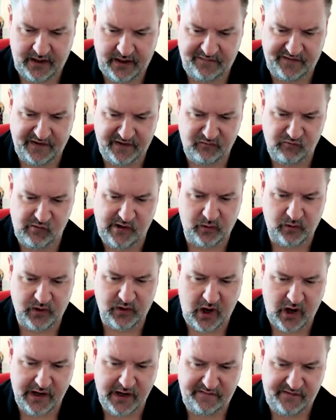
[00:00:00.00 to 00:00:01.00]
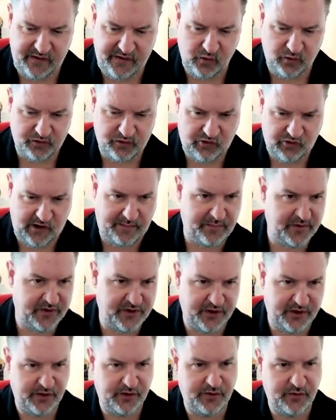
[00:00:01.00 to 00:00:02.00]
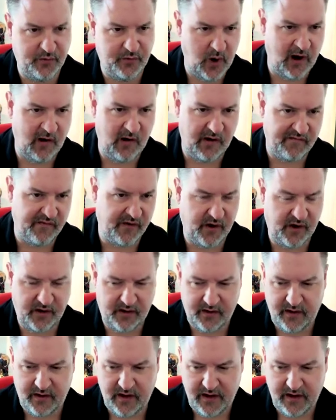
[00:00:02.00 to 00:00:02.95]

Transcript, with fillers: if in real life your trip to wherever